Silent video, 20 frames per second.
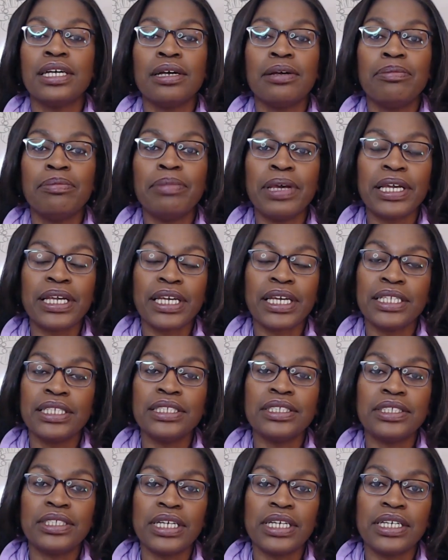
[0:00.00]
make
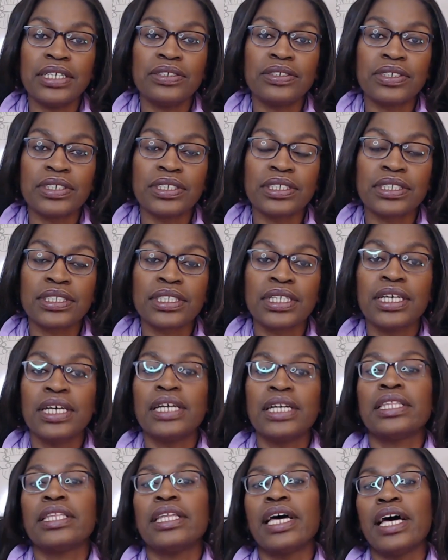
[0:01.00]
any changes,
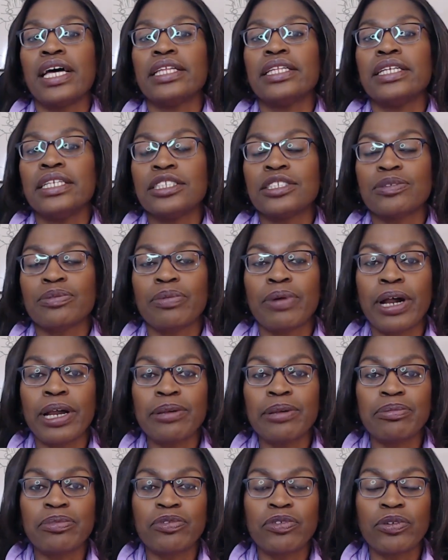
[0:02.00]
that it's
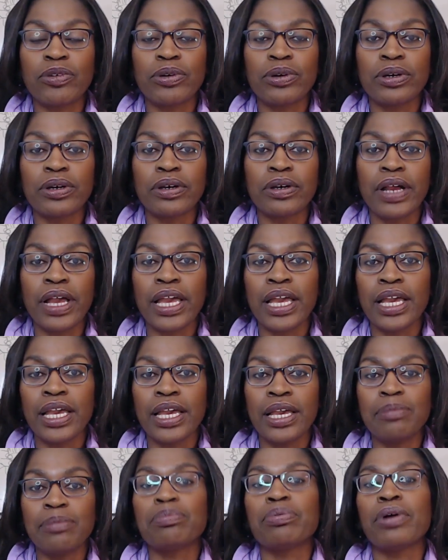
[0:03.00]
ripe for
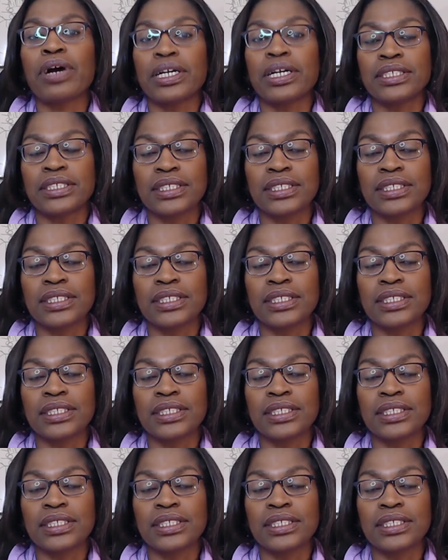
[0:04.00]
a price